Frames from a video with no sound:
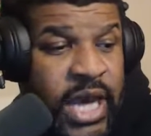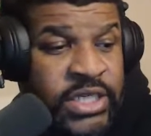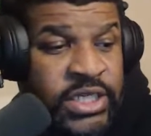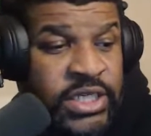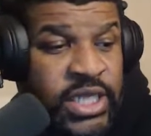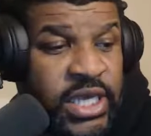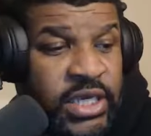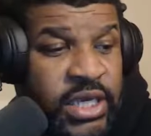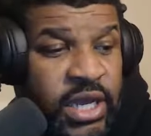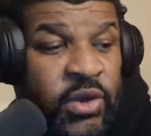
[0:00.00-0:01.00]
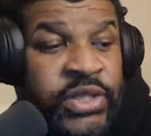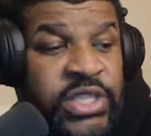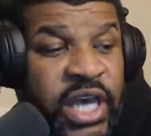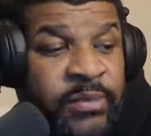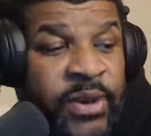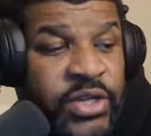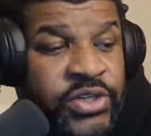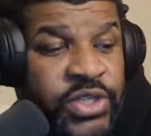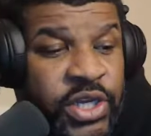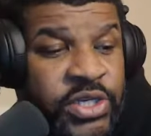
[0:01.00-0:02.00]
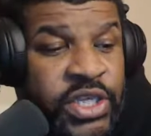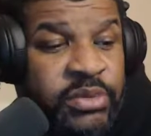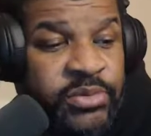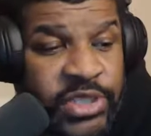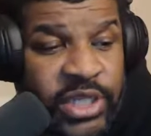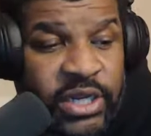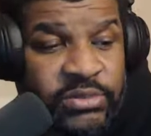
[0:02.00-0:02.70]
I just think, no, it's up 113%.